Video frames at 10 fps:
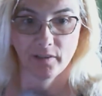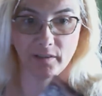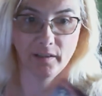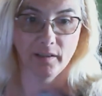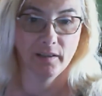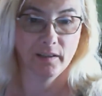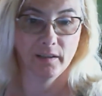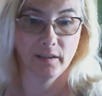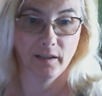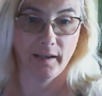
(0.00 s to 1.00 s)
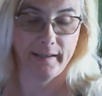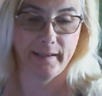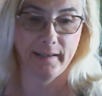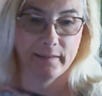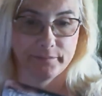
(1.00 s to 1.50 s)
I have,
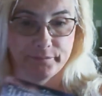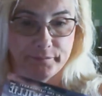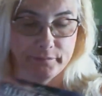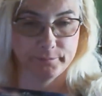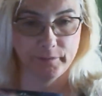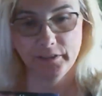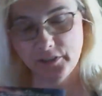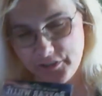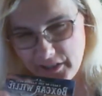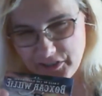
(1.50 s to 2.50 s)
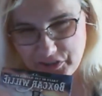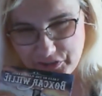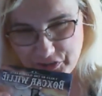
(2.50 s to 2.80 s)
in addition to this,